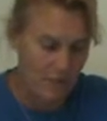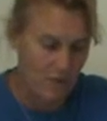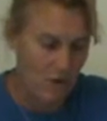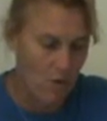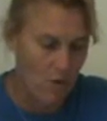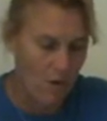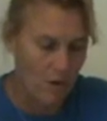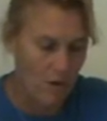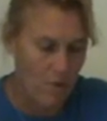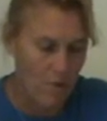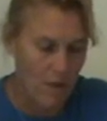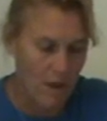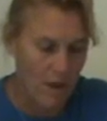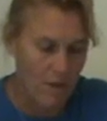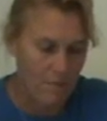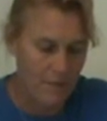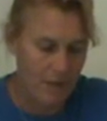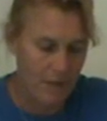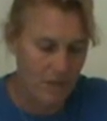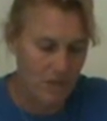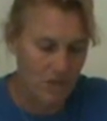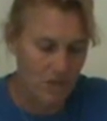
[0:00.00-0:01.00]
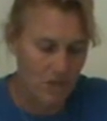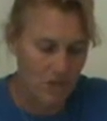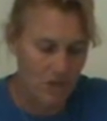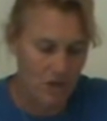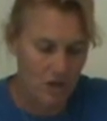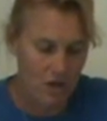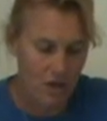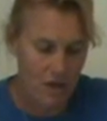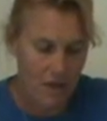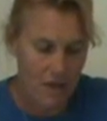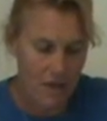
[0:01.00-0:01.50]
So we want to make
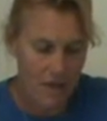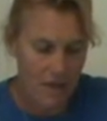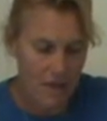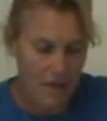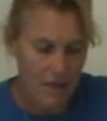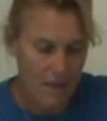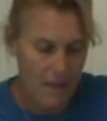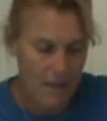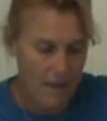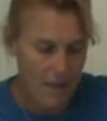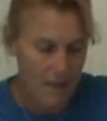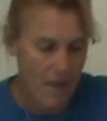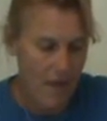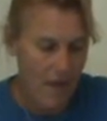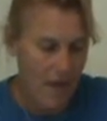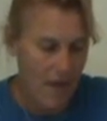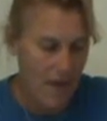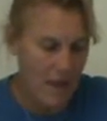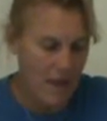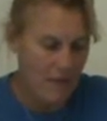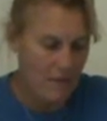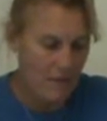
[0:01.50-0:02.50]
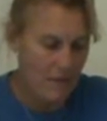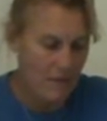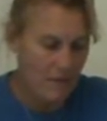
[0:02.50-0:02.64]
sure that